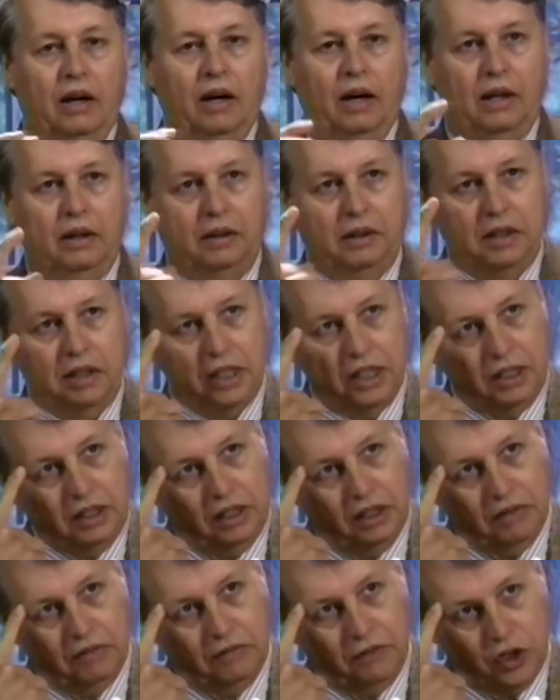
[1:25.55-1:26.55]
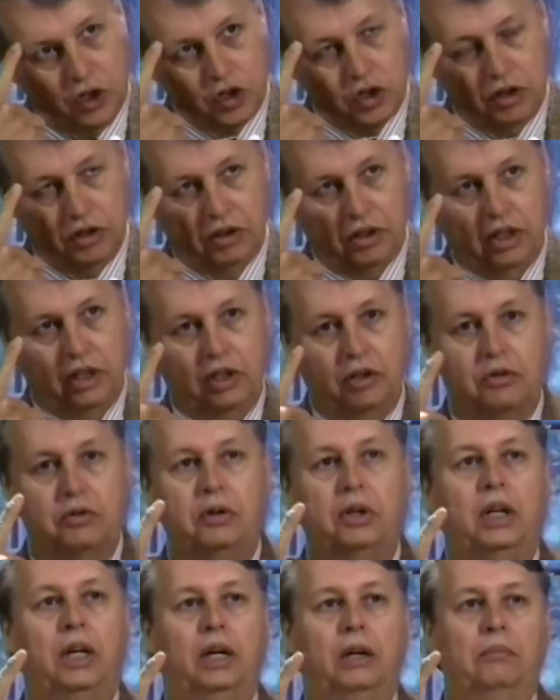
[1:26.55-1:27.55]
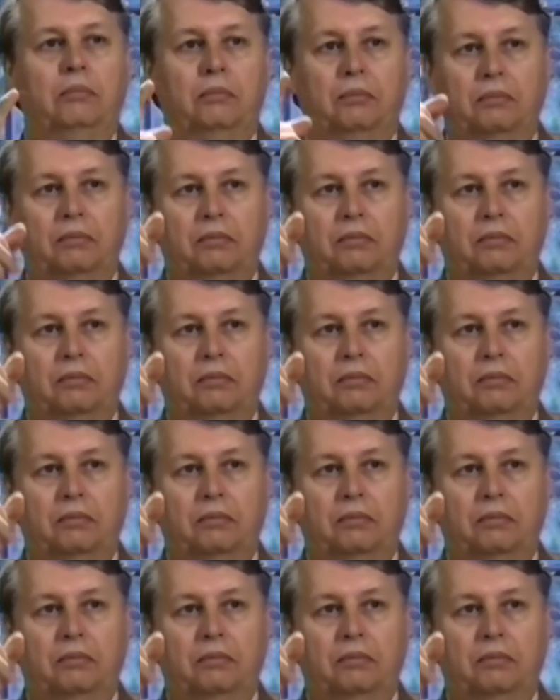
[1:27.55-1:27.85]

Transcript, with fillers: and he envisioned in a dream